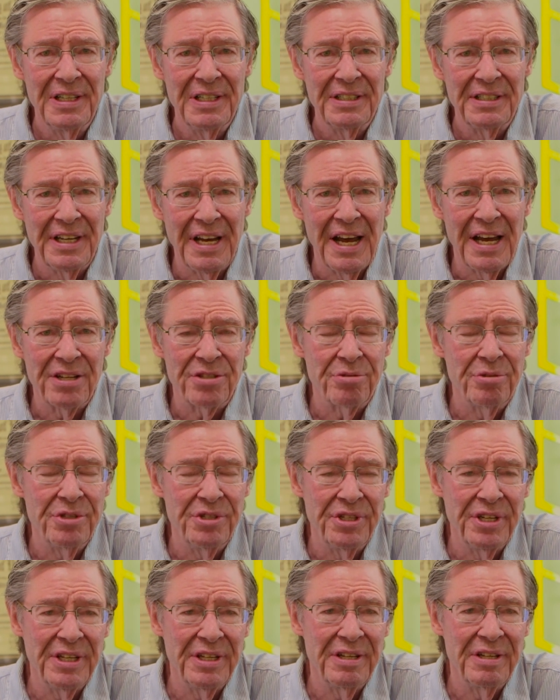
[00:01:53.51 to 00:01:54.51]
to
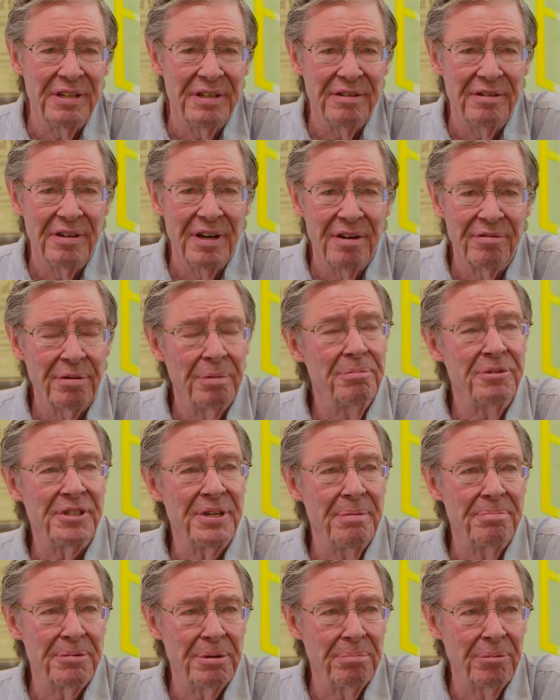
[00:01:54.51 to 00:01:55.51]
estrogen from
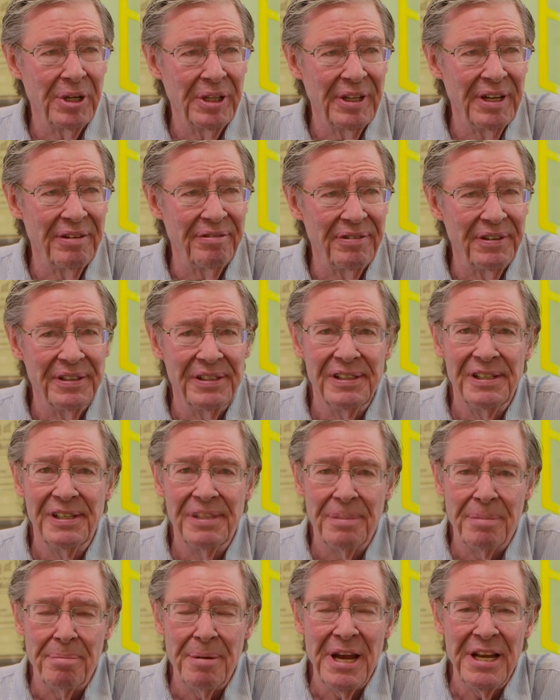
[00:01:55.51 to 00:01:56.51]
symptom relief.
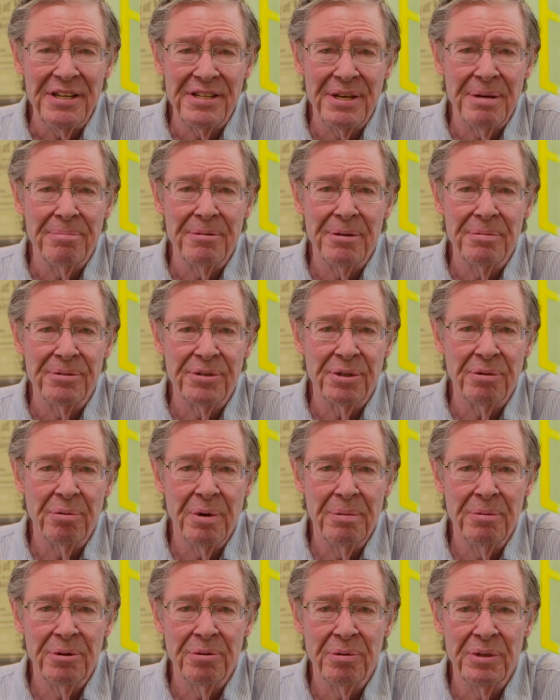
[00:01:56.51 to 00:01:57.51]
The main symptoms that
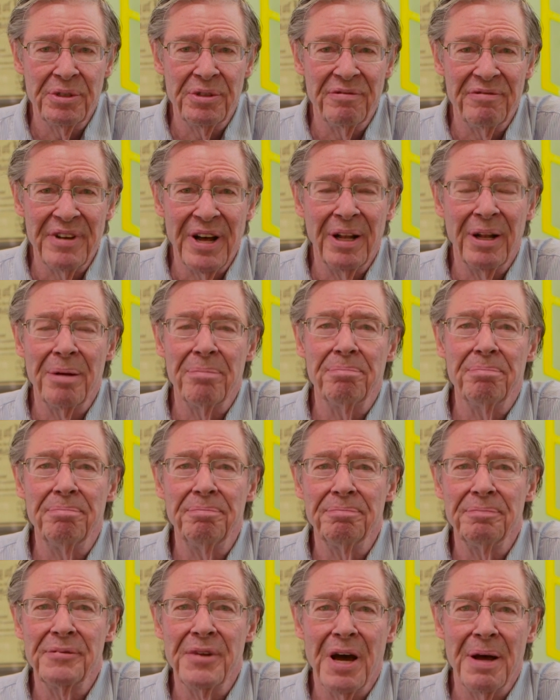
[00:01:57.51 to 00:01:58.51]
women would develop,
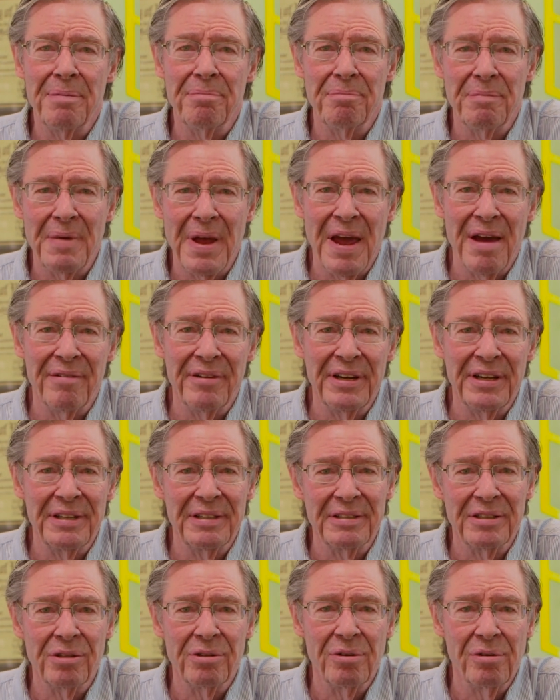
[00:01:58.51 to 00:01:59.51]
not
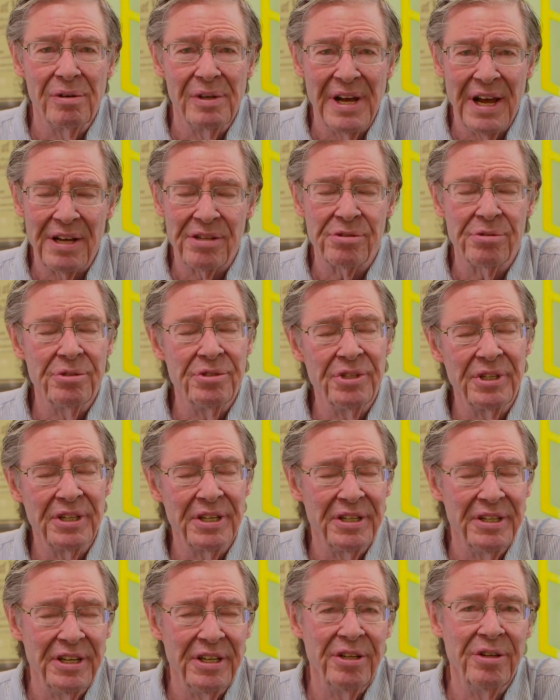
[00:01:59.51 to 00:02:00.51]
having estrogen
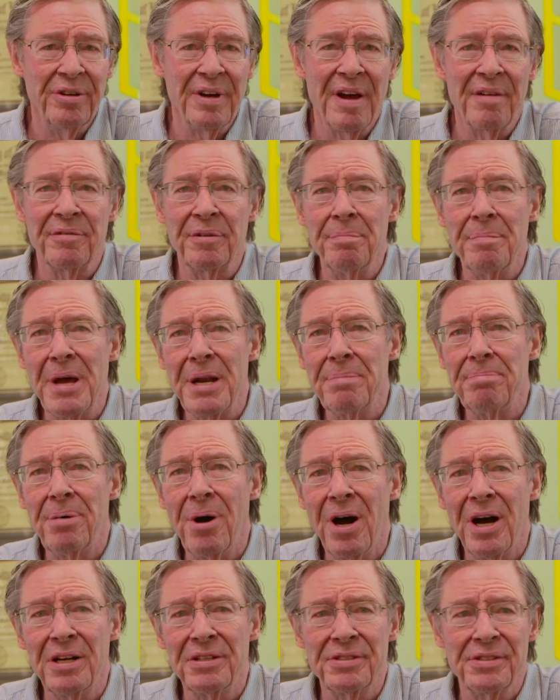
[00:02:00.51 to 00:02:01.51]
continued after
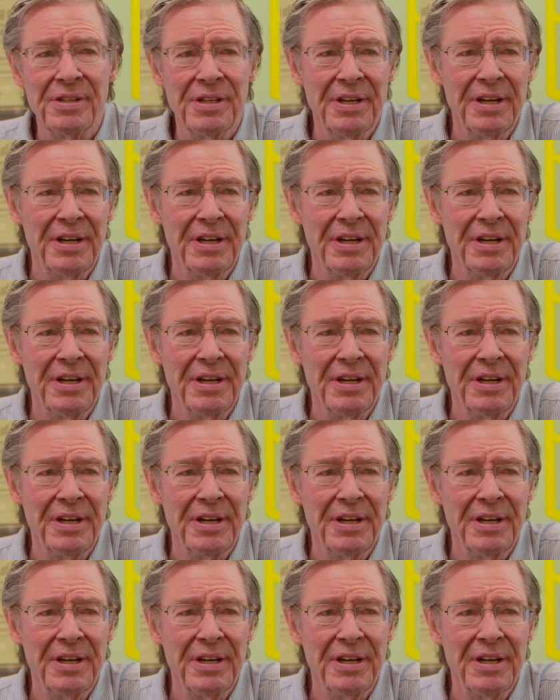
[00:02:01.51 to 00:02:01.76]
menopause,